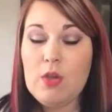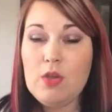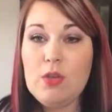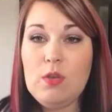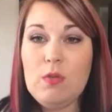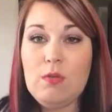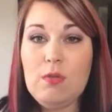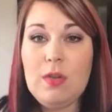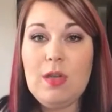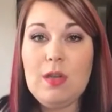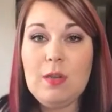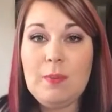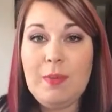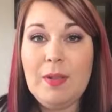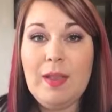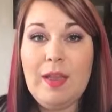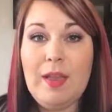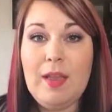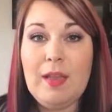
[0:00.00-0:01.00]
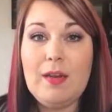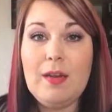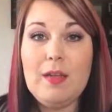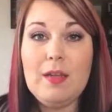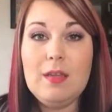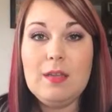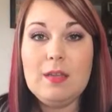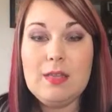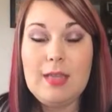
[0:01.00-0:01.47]
You need a plan
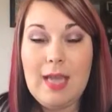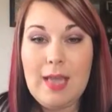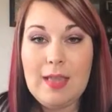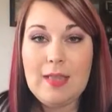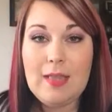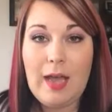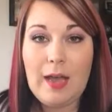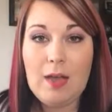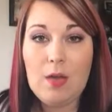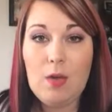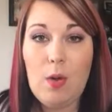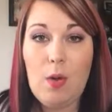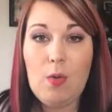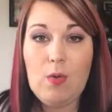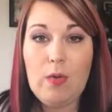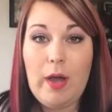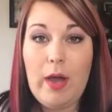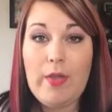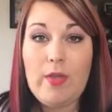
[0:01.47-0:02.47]
to hit that goal.